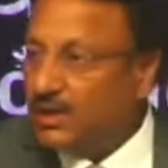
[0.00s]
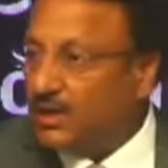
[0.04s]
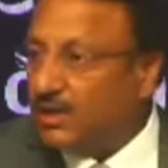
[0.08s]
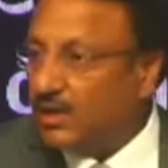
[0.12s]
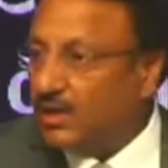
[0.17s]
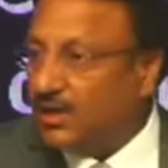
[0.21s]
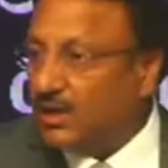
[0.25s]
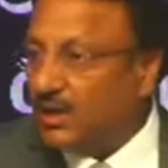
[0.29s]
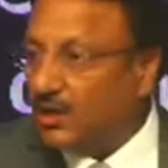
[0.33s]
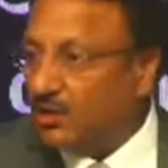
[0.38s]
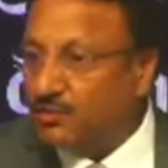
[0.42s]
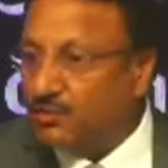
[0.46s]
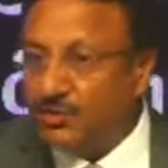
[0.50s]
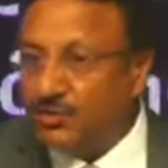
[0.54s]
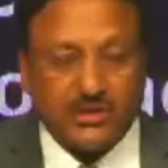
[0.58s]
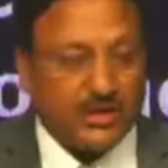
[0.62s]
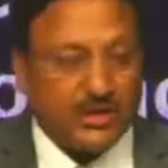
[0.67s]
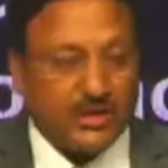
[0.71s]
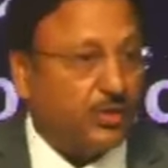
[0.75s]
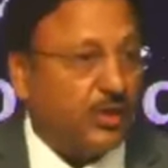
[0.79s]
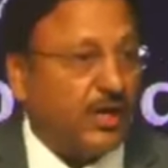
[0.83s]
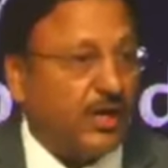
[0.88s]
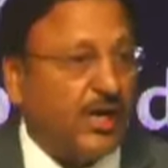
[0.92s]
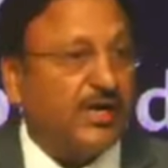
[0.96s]
how much,
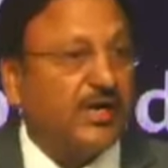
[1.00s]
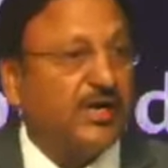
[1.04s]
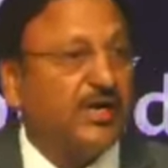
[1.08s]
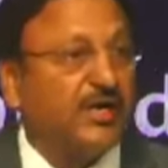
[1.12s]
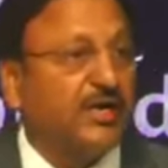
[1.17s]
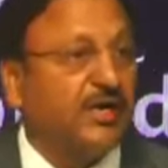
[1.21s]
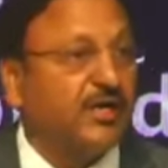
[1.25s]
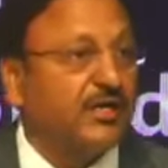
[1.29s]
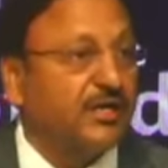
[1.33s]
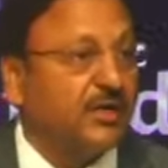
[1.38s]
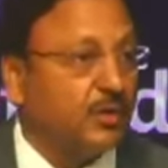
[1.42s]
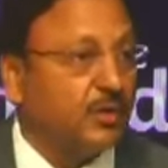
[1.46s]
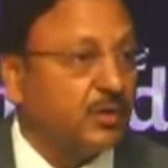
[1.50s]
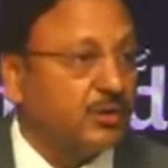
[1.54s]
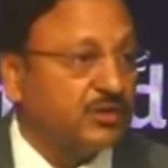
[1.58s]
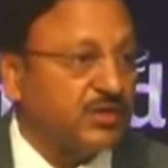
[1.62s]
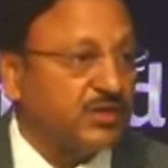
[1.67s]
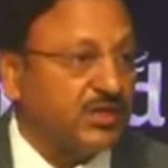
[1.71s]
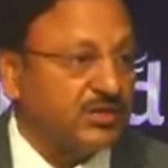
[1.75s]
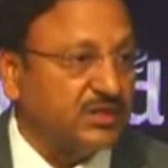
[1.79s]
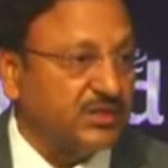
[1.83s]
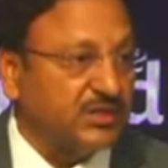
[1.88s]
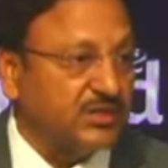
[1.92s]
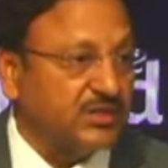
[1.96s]
around 900
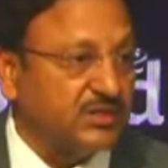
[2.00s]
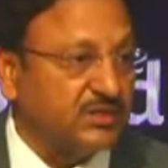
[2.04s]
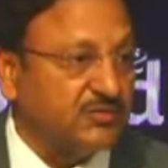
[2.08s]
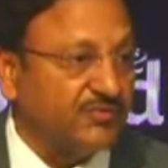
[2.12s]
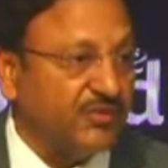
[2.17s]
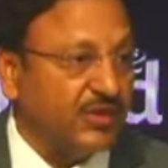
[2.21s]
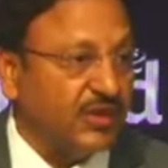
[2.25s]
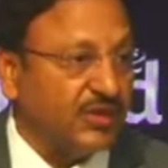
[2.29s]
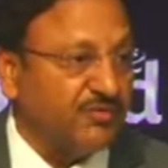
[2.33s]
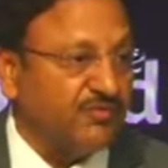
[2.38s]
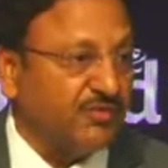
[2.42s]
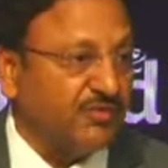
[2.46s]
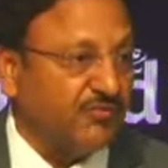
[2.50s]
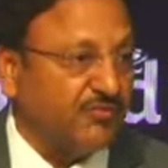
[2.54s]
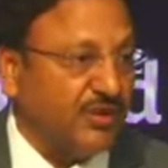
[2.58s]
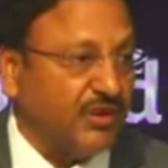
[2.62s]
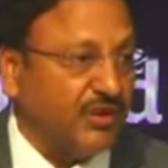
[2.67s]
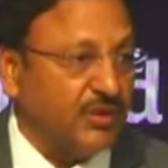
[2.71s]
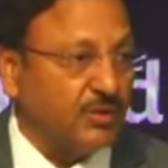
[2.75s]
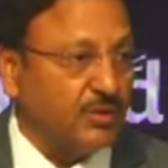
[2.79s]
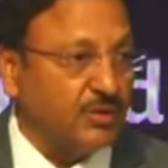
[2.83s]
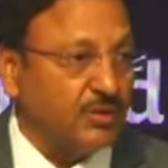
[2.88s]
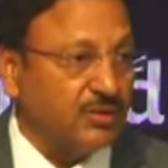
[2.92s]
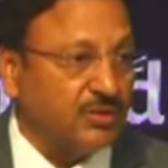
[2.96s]
crores as against
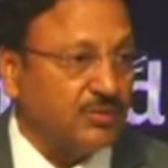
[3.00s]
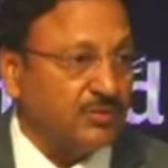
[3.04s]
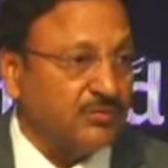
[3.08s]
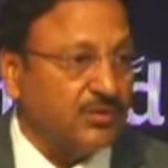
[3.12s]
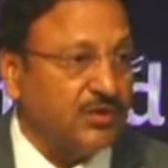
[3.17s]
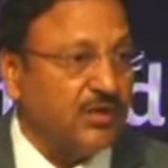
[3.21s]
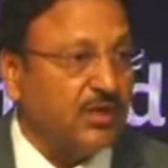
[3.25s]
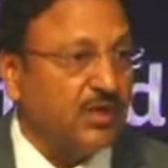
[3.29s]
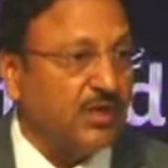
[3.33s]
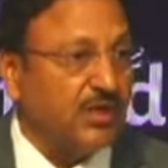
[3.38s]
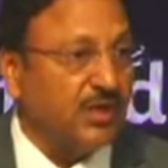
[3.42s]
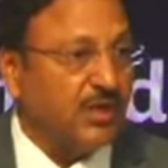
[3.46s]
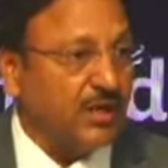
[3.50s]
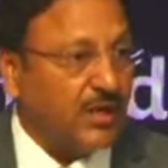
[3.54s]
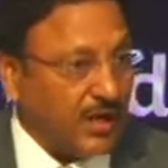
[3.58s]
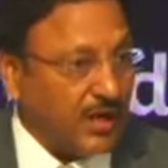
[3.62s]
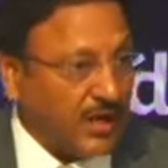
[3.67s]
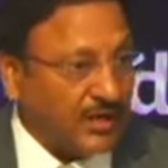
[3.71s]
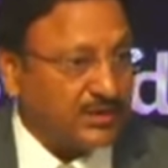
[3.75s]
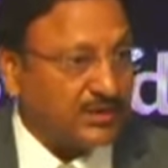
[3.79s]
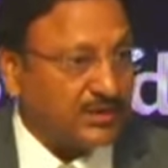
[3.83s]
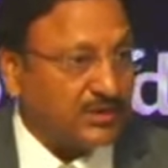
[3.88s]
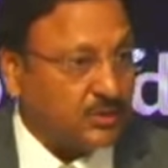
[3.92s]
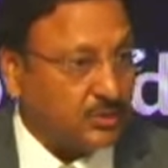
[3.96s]
40-50 crores of the last